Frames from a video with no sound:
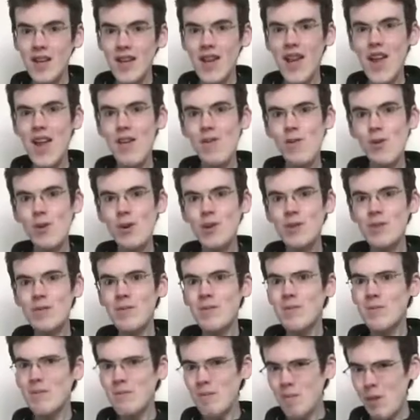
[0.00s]
Hey everyone,
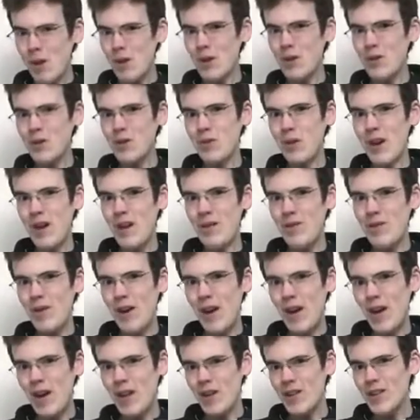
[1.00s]
welcome to
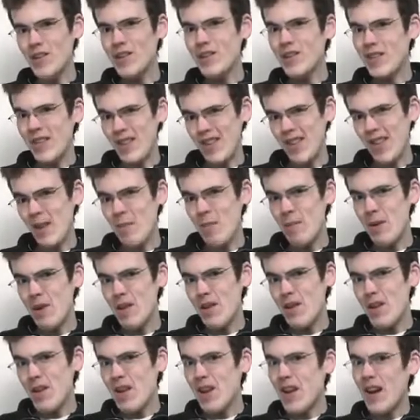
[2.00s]
Anifile,
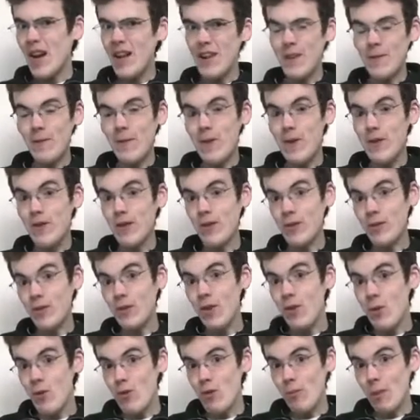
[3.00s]
December, and the first of
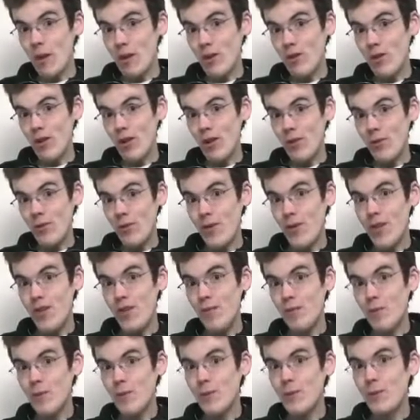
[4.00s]
two special offerings
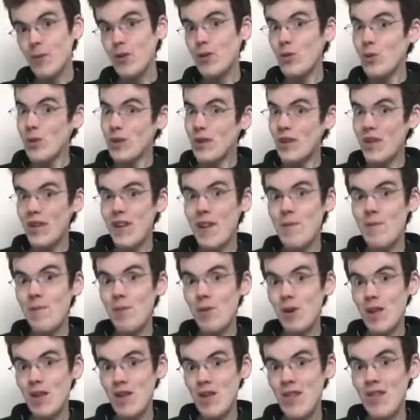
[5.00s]
before the 2011
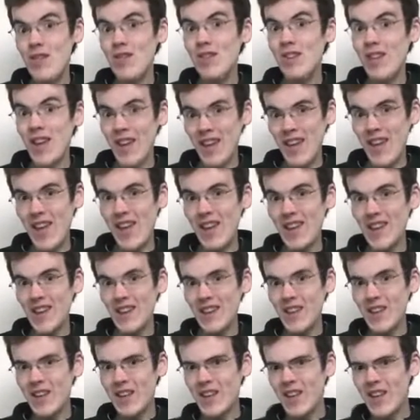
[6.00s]
releases kick in.
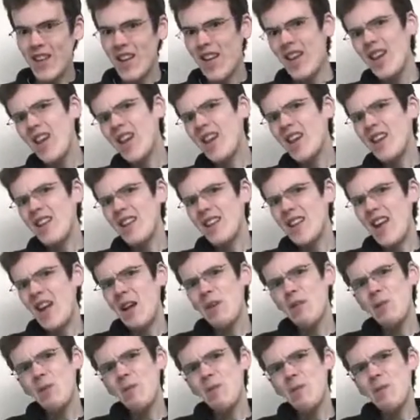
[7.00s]

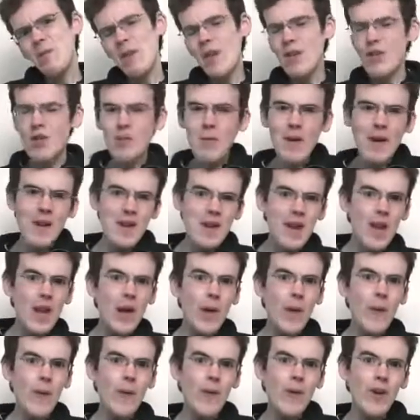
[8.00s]
Now, as you may
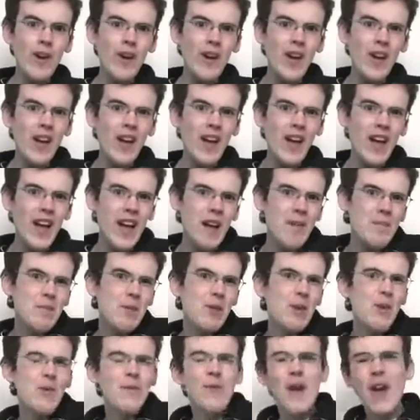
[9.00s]
know, I'm
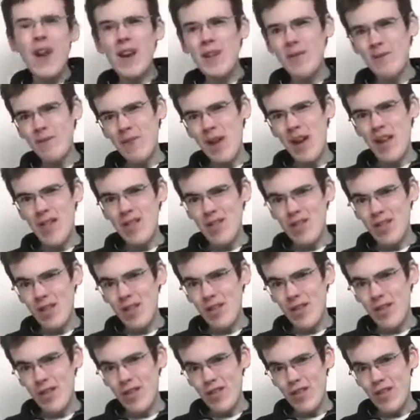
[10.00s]
not a fan of fan
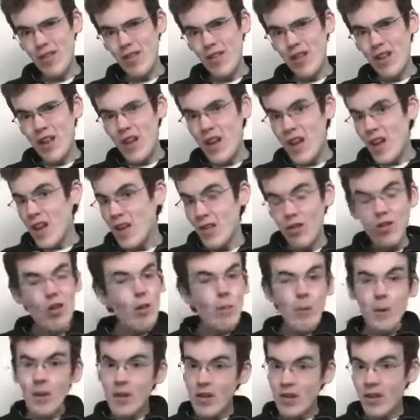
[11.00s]
service. It's not
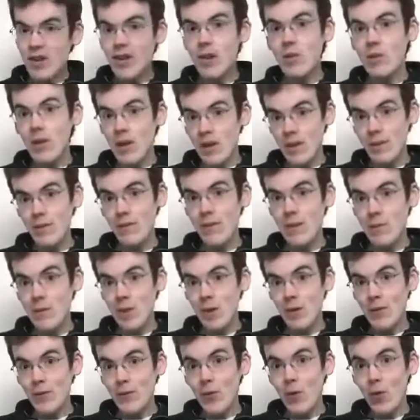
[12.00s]
because I don't like the
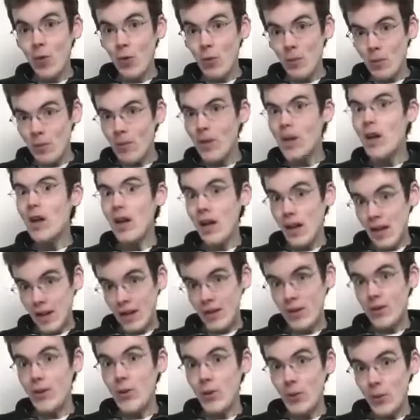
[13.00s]
female form, I
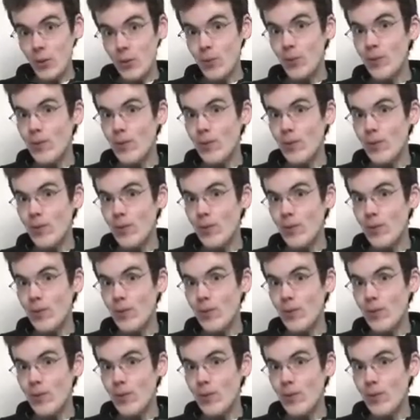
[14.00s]
do.